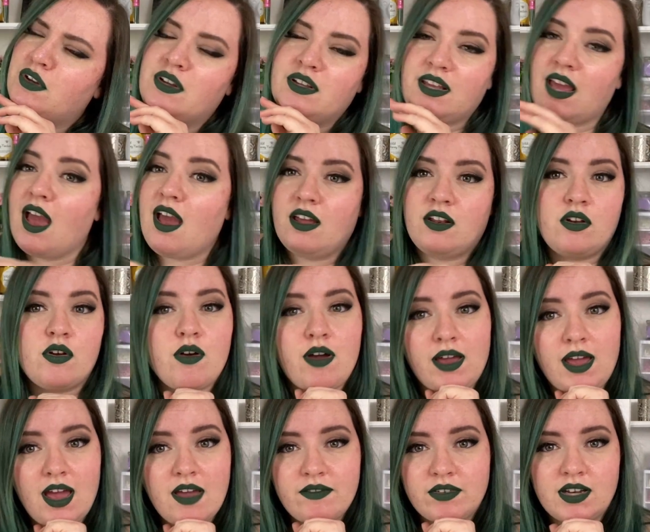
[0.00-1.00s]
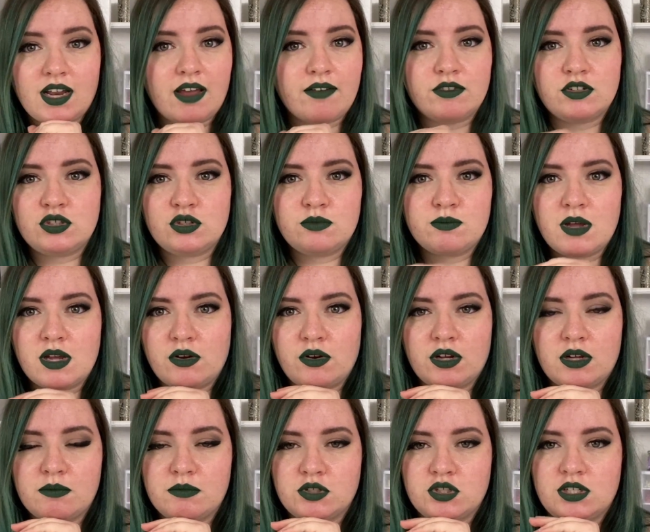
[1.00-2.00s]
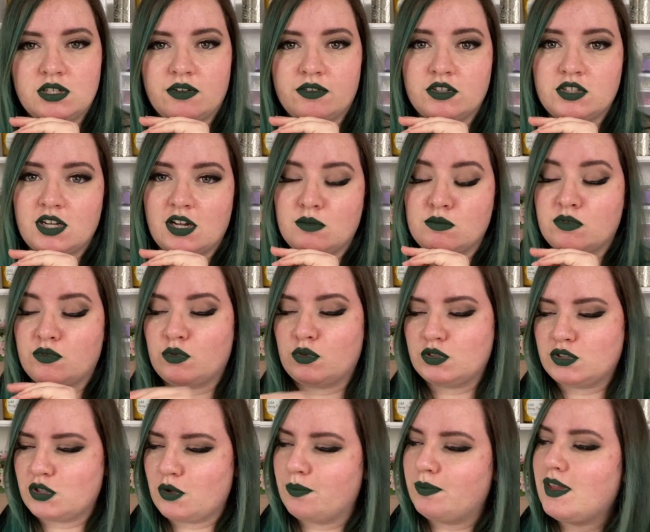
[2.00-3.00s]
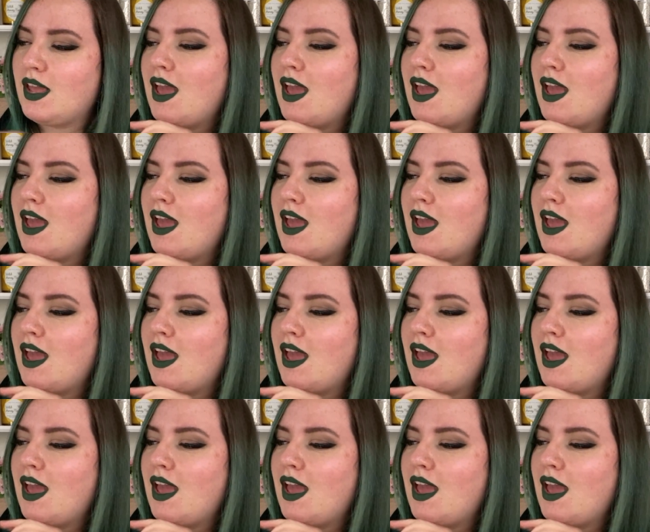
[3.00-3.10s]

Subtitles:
Yeah, no, I haven't. I haven't showed my Cricut machine on the channel before. So